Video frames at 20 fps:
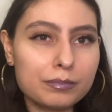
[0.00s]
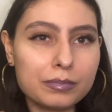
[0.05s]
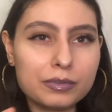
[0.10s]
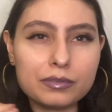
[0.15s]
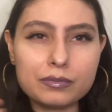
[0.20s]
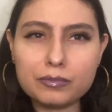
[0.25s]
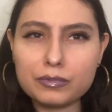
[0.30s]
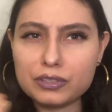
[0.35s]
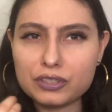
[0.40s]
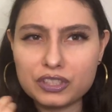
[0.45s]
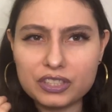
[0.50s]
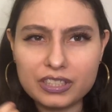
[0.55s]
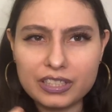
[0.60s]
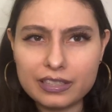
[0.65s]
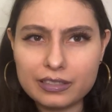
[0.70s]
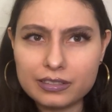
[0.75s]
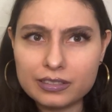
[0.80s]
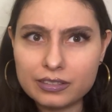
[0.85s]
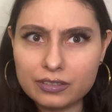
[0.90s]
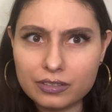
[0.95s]
but when she
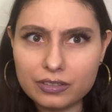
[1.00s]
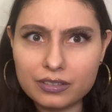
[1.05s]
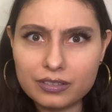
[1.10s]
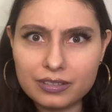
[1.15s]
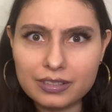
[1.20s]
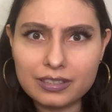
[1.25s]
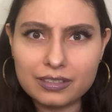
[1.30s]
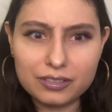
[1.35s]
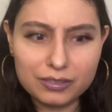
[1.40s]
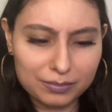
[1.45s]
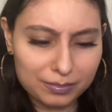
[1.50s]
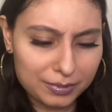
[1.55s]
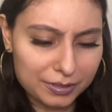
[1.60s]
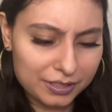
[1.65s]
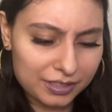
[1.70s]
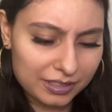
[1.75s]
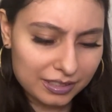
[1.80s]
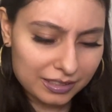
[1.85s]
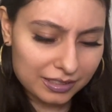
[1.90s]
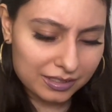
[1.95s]
had it on it looked
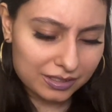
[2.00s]
pretty.